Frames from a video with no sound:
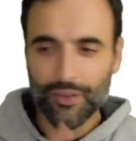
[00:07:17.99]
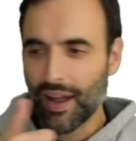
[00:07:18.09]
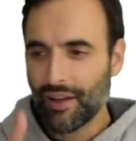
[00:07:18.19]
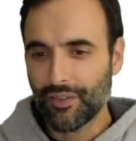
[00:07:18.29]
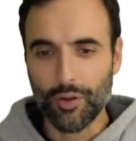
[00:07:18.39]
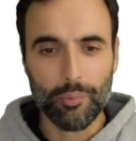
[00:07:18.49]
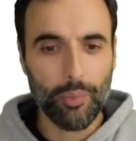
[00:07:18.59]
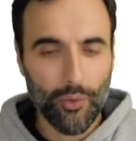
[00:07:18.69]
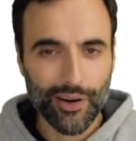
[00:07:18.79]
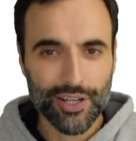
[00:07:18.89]
they're having their
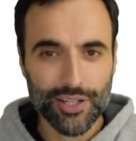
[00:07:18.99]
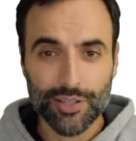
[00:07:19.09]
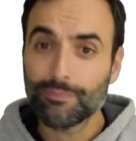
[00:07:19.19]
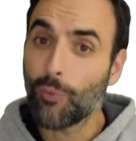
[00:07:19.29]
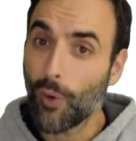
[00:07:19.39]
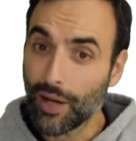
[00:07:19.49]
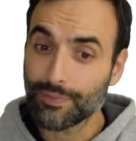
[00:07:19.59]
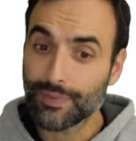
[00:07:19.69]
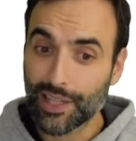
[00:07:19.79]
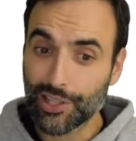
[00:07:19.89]
porridge.
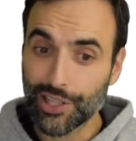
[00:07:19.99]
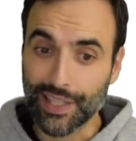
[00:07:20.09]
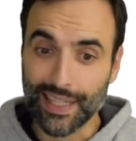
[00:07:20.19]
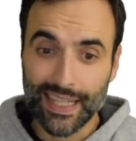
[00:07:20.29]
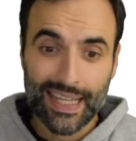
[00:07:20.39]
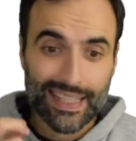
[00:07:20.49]
Well, take a look.